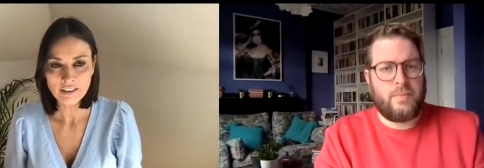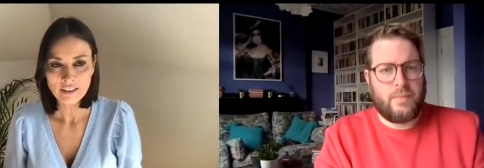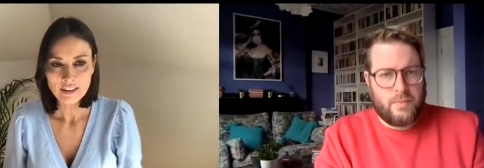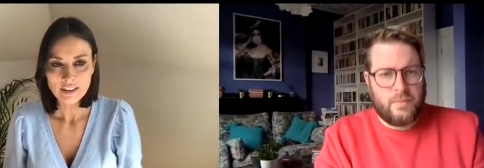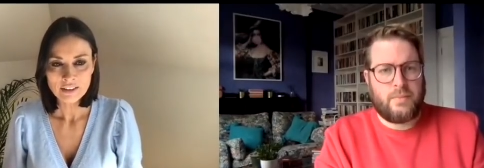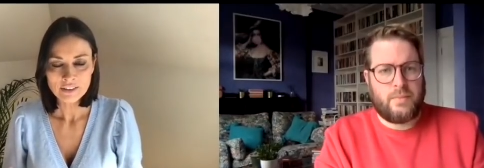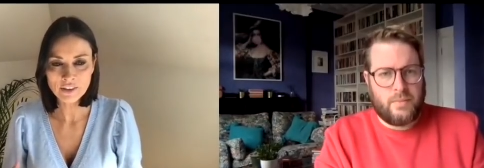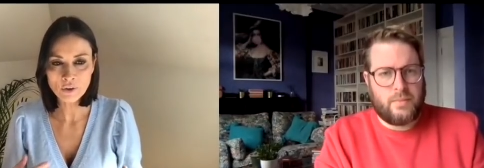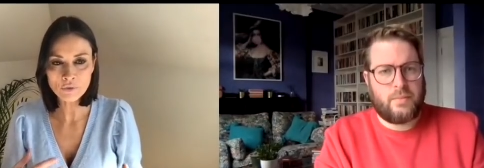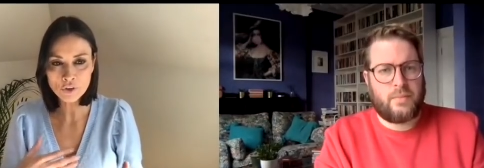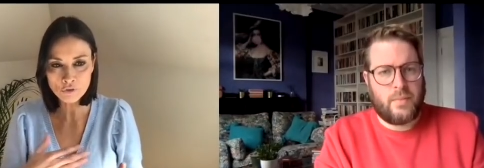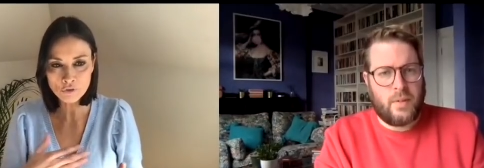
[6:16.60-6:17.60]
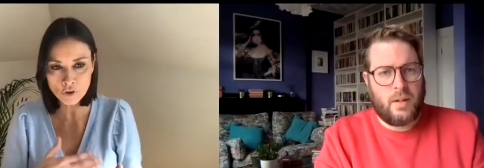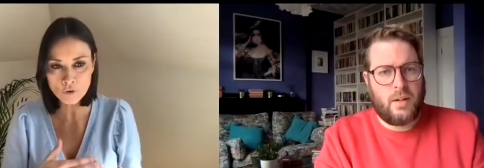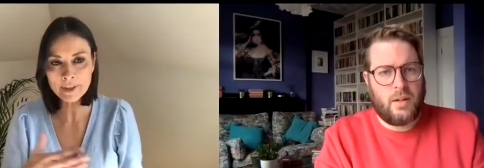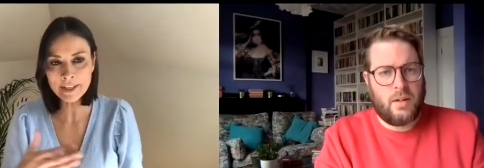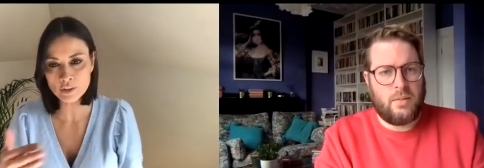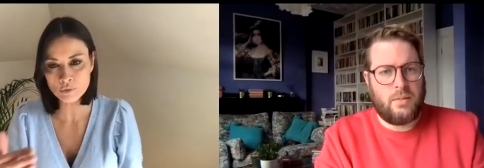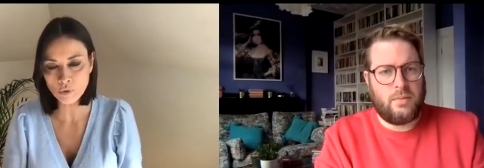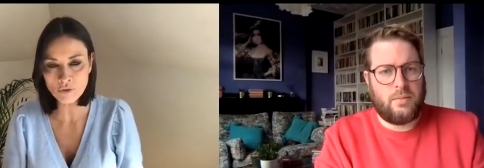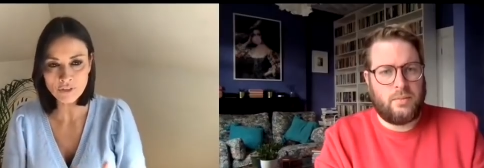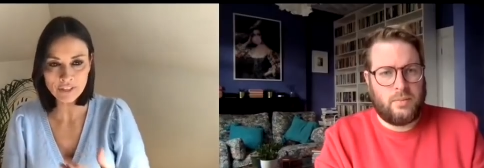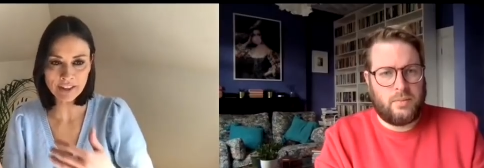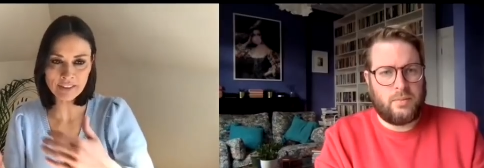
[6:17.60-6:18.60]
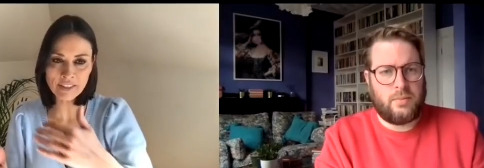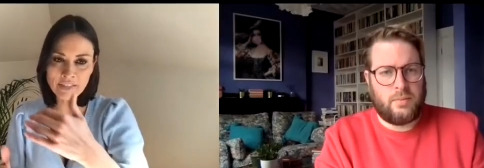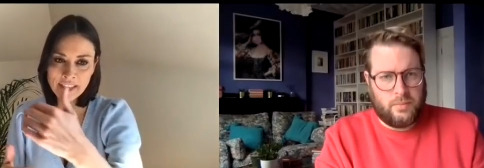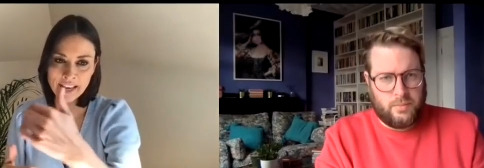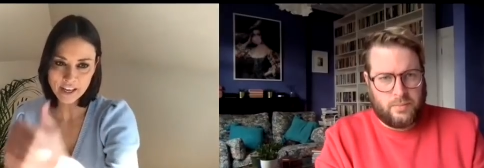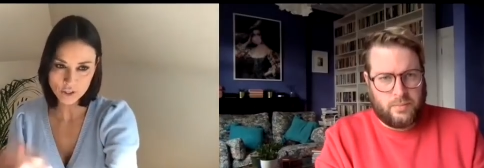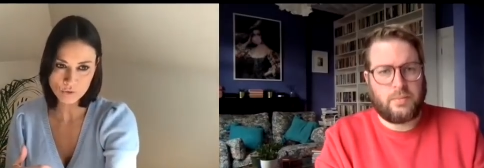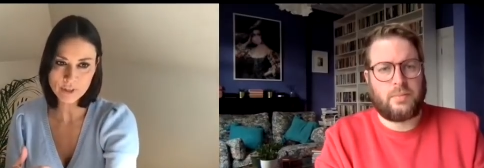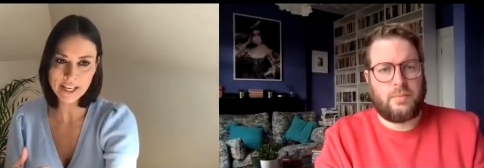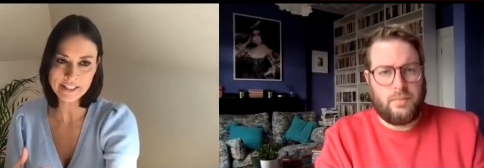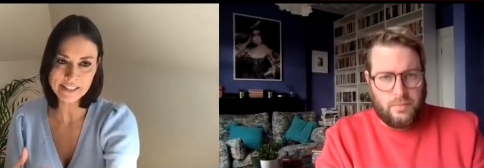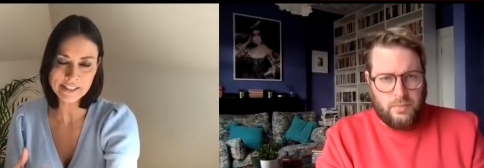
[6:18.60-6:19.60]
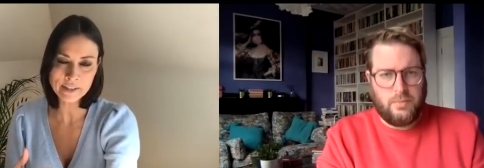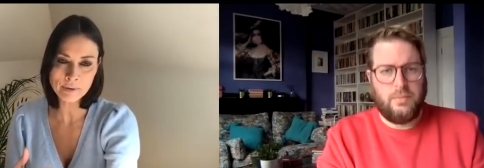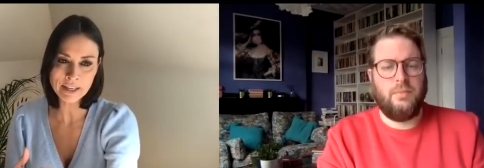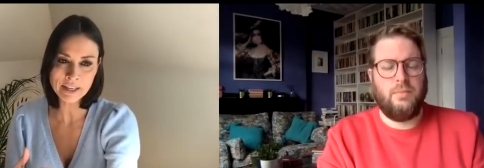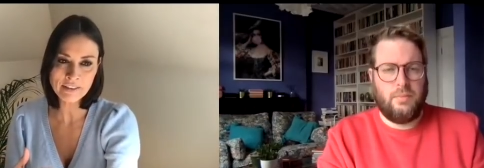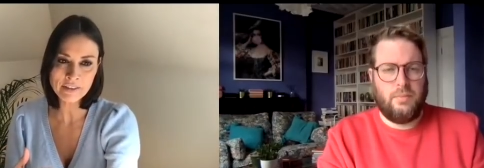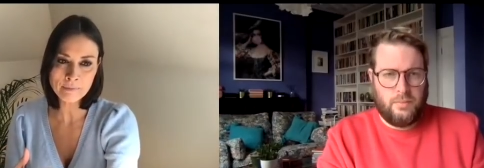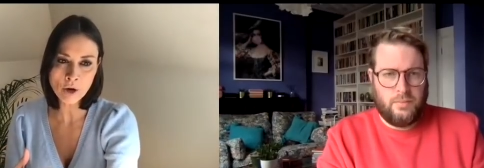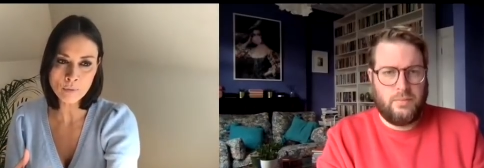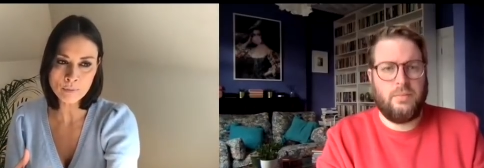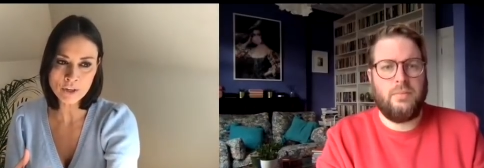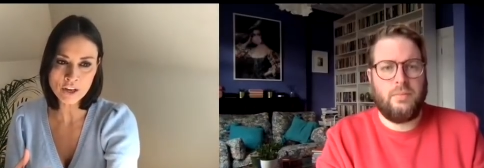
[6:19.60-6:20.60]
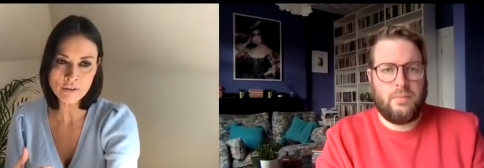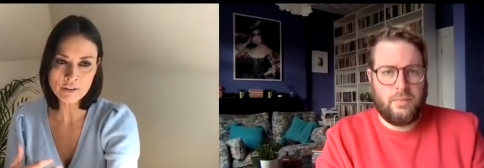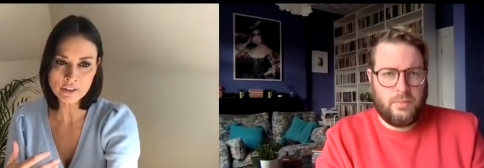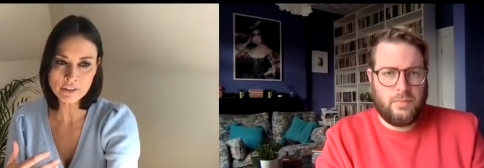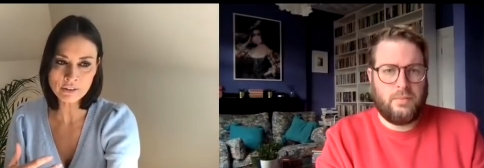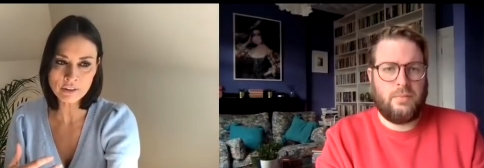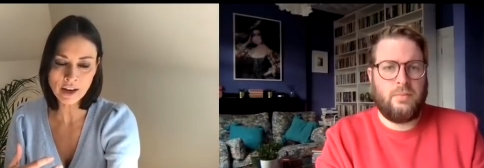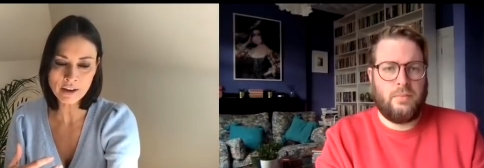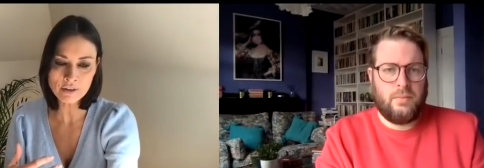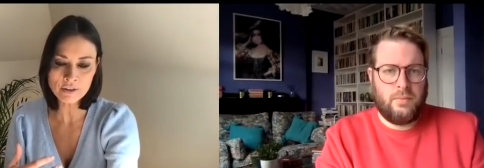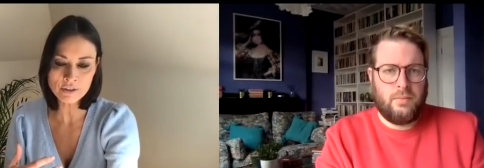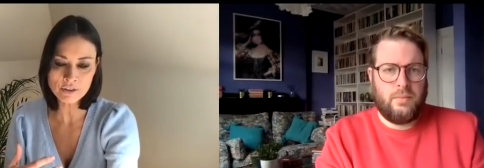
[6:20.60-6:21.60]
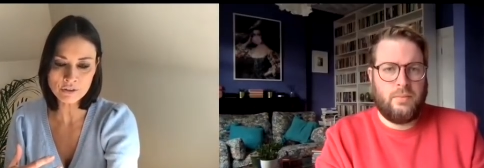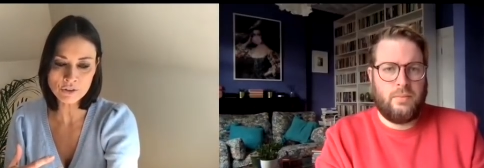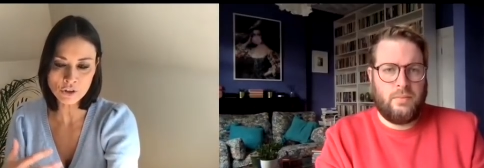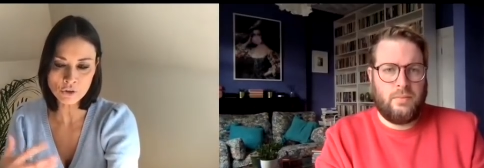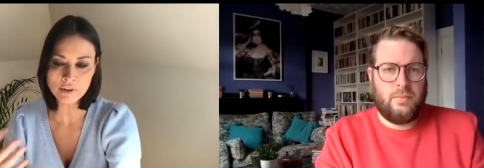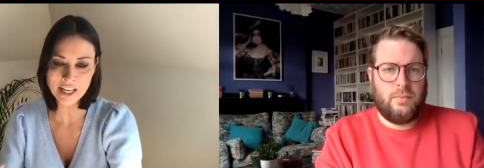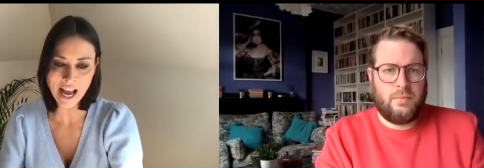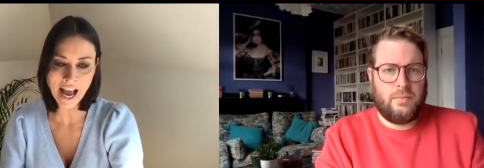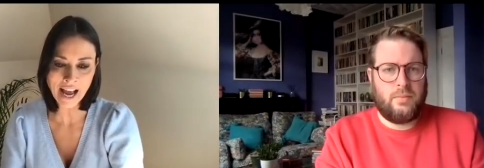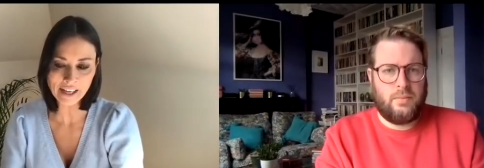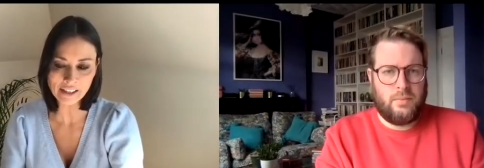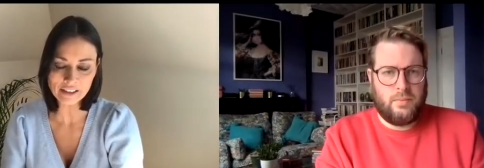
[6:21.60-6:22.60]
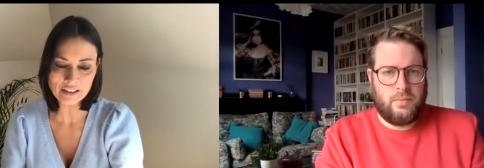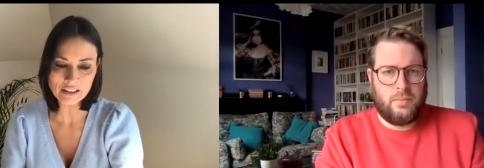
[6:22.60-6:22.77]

Speaker 1: So the grooming is one thing, and then the actual getting to be in the moment and and do the act.